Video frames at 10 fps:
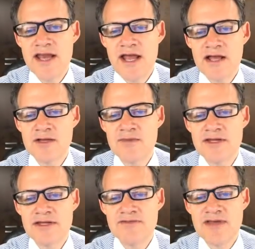
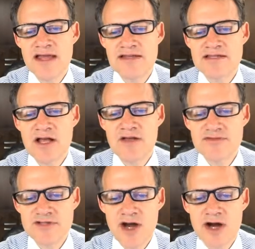element of that
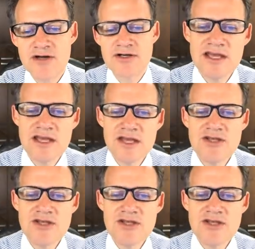self-starterness.